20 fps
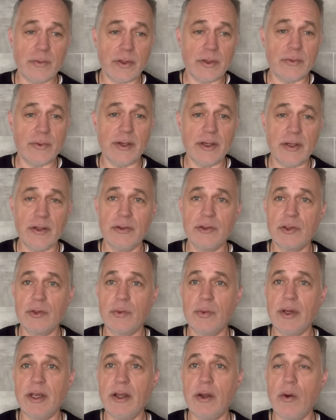with reduced
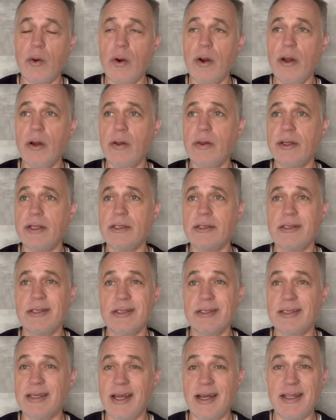recoil. That's
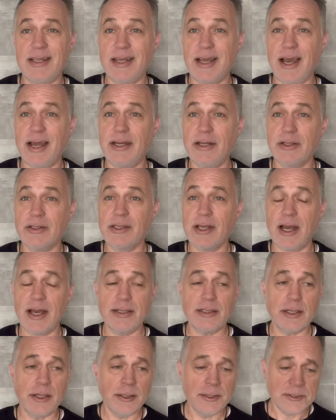just kind of the ideal
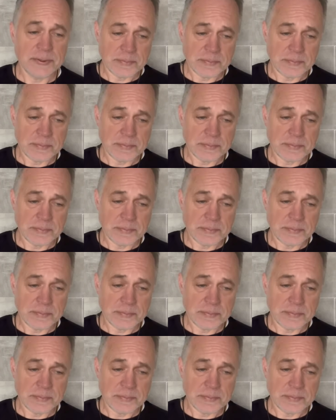size.